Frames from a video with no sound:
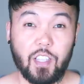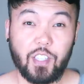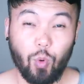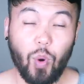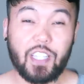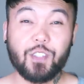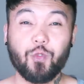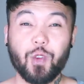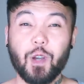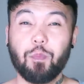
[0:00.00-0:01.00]
So
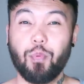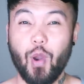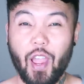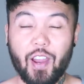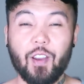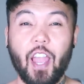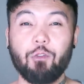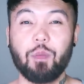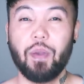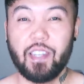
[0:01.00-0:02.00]
what's real prayer
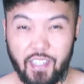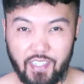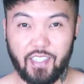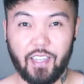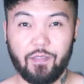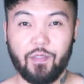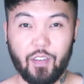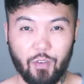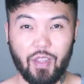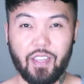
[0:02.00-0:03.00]
and repentance then?
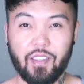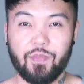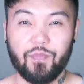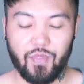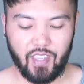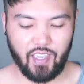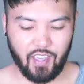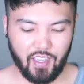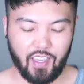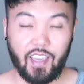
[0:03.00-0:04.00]
You ready?
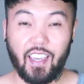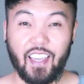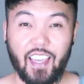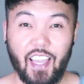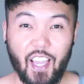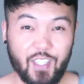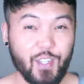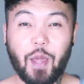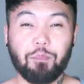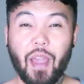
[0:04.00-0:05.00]

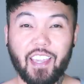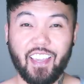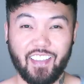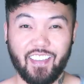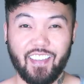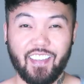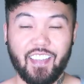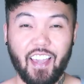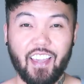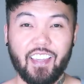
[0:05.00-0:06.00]
It's not begging,
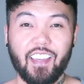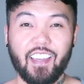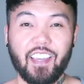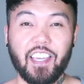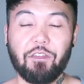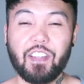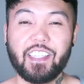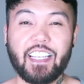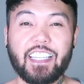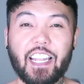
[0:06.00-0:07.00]
okay? He
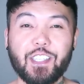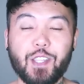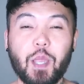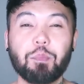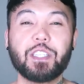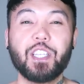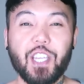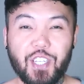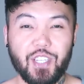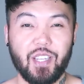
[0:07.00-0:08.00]
even says that it's not
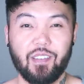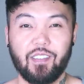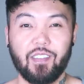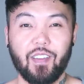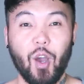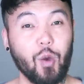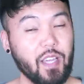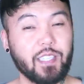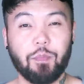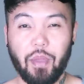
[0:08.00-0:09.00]
petition.
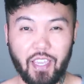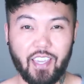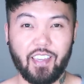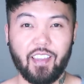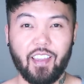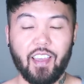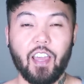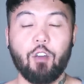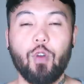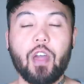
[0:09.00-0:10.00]
Oh, that's a biggie.
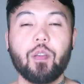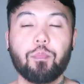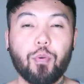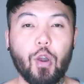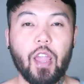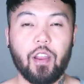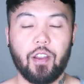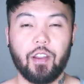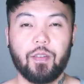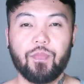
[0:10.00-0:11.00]
Rather,
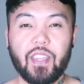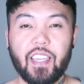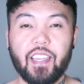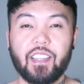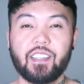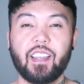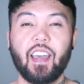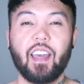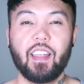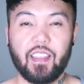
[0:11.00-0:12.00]
prayer is
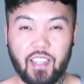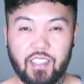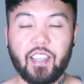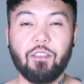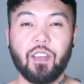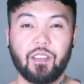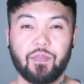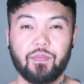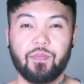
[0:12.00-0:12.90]
thanksgiving.